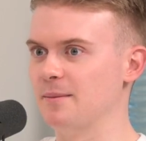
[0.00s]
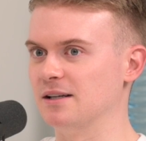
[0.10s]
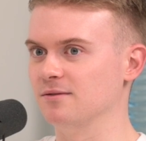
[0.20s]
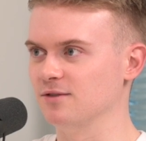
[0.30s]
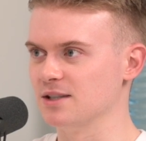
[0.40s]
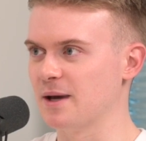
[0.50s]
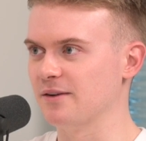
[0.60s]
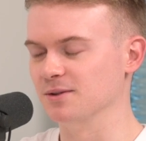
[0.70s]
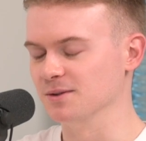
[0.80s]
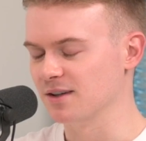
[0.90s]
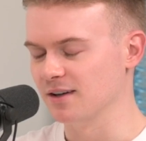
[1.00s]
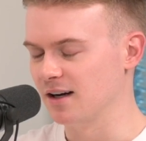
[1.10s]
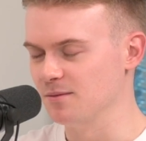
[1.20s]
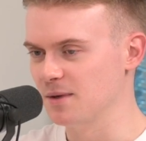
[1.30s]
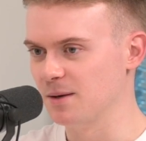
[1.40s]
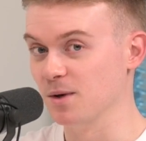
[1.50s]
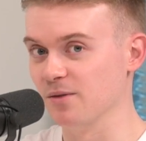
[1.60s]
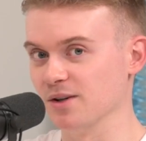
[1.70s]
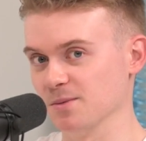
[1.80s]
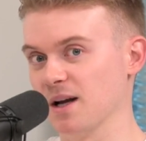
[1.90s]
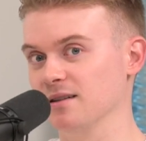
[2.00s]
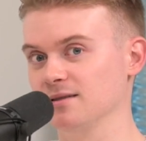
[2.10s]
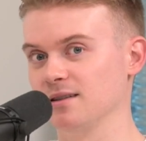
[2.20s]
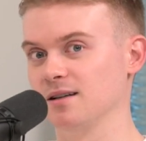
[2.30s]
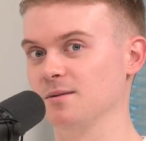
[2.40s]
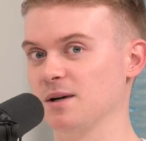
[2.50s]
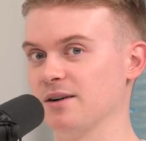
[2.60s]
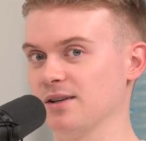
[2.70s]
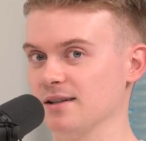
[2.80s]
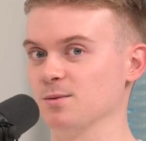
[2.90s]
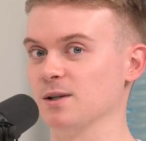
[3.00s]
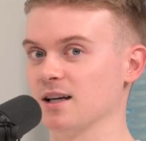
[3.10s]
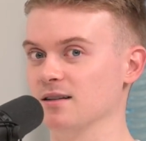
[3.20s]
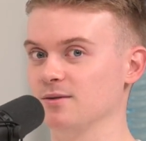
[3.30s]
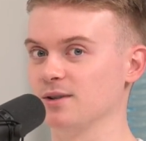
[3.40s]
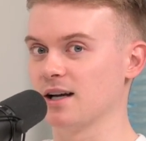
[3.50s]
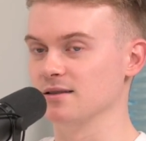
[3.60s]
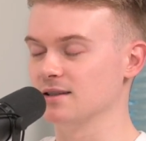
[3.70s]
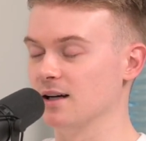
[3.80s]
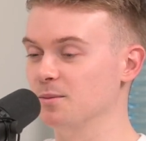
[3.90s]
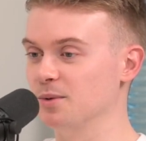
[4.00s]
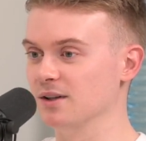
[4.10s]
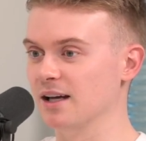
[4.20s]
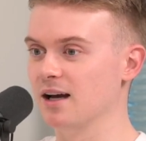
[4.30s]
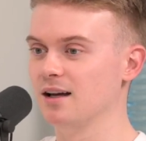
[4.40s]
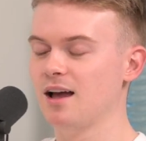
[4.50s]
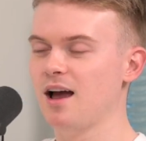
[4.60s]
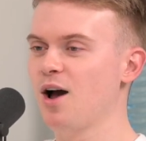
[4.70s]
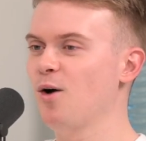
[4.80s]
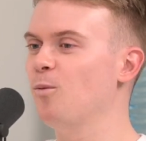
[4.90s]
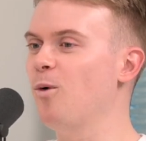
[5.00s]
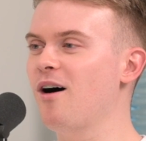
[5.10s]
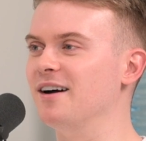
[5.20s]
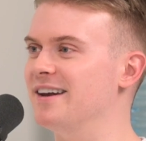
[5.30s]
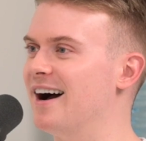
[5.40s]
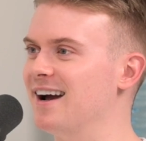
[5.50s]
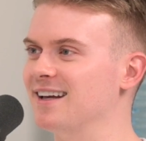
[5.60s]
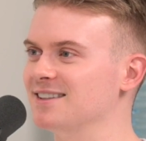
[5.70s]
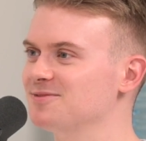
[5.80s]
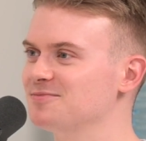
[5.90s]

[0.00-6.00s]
I mean, respectful. Sorry, I'm not very well after this weekend, if you can't tell. But yeah, what a night.